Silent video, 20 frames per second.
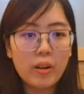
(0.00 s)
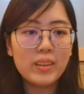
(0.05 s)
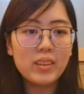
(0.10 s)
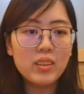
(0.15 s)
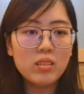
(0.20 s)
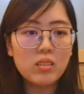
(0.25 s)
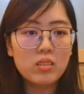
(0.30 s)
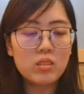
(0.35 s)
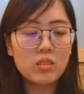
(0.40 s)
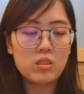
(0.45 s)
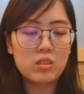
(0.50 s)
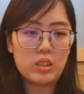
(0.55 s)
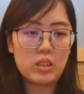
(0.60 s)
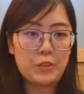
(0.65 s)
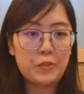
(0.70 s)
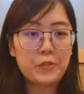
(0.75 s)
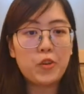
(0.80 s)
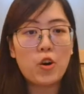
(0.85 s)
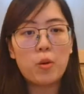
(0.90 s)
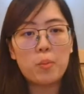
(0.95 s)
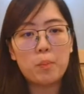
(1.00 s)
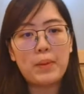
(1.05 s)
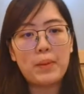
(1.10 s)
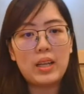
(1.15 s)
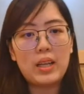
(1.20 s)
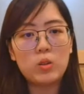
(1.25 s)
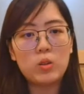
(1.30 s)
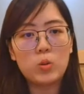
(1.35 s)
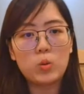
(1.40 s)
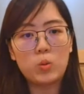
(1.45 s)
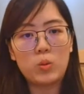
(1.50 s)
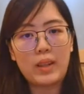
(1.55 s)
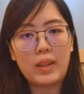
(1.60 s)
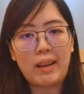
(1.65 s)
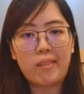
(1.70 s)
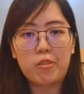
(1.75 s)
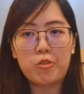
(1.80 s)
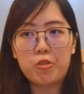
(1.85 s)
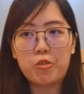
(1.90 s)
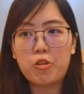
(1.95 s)
oil if compared to
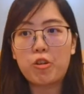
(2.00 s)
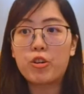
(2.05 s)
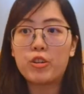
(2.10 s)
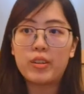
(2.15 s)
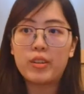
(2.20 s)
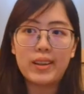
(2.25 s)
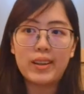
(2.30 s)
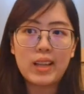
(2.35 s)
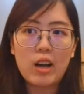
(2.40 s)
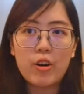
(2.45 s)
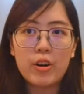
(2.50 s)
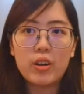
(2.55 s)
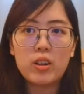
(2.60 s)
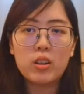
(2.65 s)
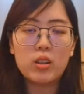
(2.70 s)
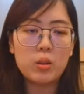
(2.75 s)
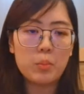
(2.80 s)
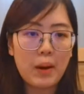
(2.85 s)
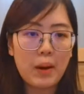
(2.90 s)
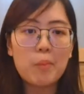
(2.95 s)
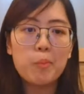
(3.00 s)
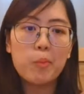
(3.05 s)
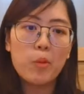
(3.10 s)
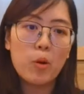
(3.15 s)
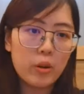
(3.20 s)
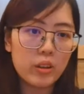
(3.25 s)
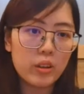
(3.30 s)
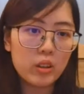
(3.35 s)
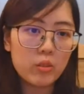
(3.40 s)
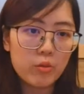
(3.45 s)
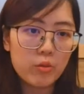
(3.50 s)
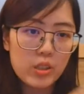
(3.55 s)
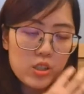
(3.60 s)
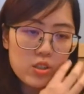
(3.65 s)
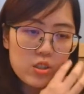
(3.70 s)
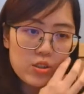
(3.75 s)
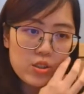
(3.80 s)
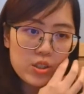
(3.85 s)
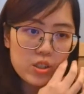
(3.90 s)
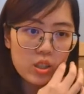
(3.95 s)
like coconut oil, palm oil,
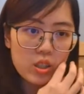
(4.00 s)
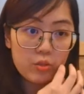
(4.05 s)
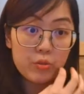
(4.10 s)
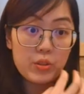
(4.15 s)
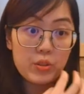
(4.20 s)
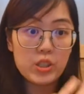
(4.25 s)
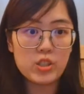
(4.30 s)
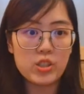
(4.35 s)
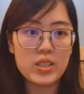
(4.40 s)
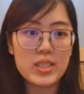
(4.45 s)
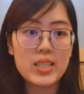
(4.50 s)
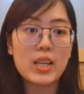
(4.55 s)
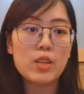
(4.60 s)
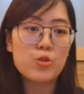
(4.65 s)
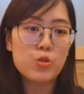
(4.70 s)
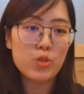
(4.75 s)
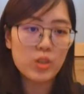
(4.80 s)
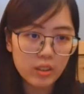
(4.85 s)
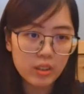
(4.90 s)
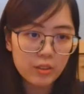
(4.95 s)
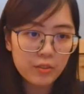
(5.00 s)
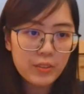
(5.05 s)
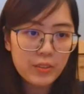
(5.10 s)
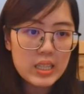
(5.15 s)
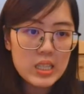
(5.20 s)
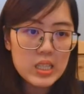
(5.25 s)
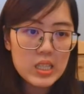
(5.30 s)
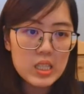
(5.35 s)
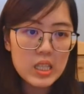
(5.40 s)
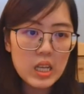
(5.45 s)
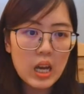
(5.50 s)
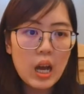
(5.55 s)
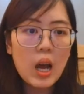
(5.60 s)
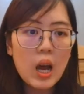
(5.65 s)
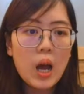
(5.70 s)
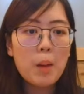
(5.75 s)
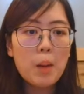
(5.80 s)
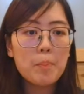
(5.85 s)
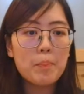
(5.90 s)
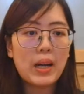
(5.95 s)
which is uh, rich in saturated fats. Mm.
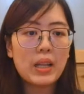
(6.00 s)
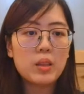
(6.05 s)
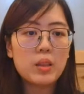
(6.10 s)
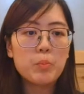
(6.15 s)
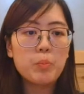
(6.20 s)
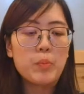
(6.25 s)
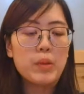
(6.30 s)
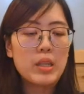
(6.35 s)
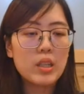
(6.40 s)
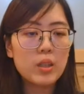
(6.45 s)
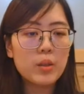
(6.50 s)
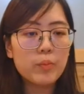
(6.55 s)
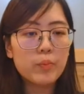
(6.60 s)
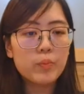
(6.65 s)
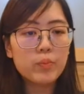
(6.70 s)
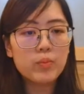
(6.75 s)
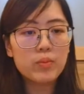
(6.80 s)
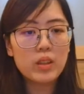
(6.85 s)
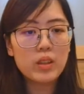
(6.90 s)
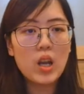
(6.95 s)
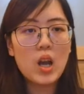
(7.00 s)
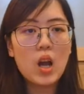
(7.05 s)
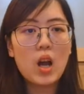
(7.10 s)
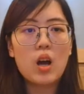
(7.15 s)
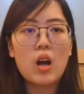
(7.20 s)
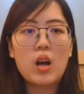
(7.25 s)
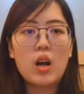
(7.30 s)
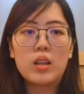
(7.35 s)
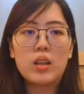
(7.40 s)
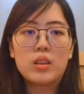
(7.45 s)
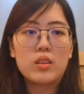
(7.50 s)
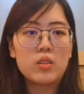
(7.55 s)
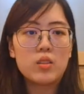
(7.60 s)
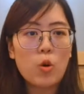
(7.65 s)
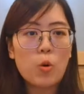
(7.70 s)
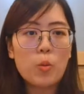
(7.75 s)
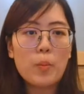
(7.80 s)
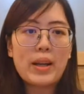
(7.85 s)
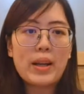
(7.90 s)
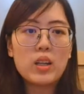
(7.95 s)
But being,
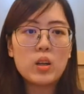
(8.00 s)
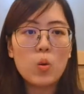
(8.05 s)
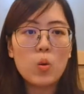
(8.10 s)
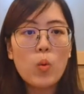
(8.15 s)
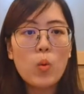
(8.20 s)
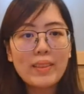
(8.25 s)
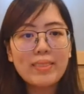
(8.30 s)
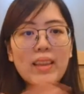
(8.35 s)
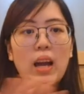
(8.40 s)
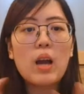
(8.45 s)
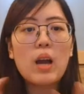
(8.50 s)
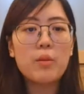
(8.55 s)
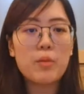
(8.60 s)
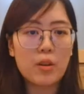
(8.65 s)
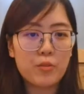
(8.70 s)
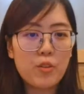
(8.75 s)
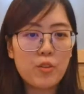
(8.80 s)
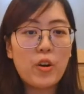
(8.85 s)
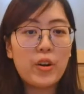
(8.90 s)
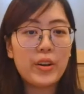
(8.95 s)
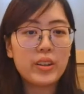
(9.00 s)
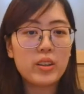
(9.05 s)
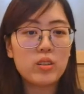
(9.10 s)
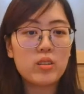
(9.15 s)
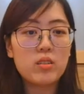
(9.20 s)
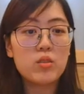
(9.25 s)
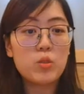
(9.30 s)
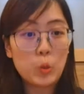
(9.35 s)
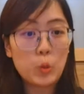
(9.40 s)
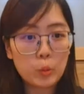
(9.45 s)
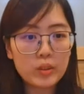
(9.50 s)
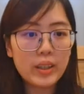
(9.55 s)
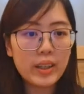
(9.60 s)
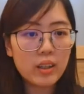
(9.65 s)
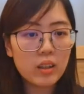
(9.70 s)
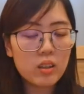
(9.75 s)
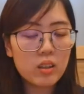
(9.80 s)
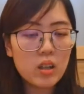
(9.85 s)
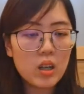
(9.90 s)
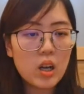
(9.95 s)
no matter what type of oil you
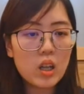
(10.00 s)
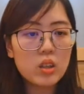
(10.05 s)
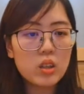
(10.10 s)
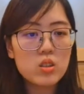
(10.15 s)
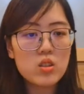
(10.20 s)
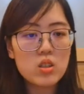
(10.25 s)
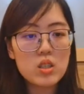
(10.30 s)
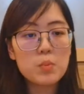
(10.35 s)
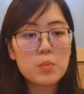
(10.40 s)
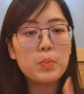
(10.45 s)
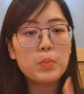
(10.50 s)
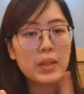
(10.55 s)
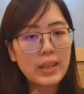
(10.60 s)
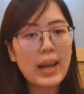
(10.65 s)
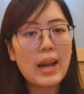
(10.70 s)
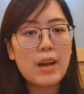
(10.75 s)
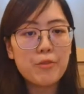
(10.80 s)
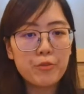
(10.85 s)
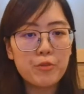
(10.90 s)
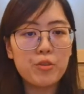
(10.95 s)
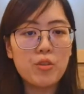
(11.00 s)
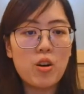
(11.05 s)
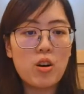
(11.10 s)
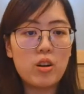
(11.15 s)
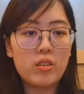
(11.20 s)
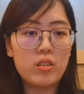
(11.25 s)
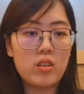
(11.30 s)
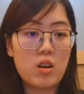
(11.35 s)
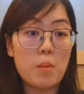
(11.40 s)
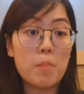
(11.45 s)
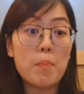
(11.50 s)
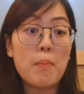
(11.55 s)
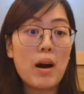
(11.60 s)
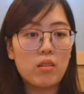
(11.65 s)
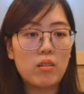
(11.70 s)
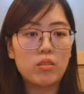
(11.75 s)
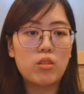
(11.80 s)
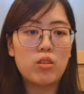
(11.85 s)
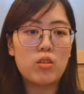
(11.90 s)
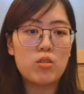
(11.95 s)
take, mm. just be careful on the
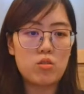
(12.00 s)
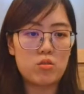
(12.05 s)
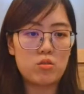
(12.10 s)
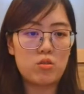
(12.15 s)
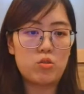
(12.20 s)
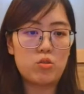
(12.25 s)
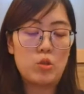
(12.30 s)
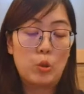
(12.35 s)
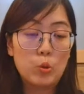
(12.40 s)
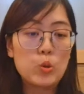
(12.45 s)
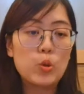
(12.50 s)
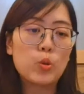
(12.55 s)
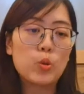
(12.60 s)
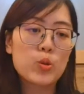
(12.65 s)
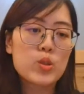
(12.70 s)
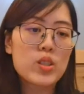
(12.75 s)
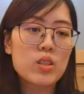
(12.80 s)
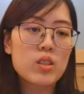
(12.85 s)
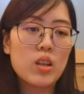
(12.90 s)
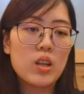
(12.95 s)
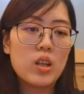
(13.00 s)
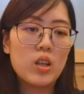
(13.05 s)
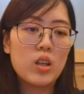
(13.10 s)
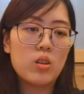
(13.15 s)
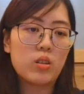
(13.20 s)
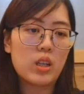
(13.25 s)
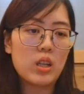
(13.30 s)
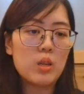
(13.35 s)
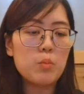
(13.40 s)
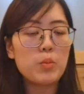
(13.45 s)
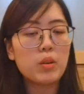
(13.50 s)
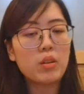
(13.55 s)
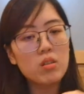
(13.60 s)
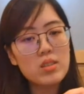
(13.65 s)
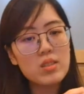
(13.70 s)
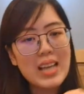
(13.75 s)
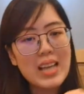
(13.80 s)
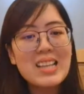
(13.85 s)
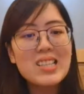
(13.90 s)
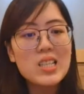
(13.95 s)
amount you use, mm. okay?
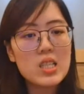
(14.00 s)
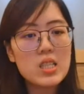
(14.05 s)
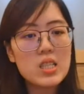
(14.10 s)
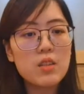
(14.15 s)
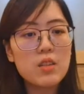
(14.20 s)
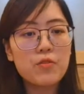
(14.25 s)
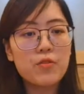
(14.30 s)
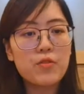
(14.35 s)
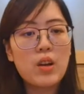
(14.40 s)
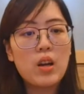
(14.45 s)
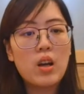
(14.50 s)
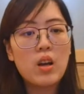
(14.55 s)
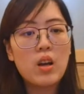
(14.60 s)
Because excessive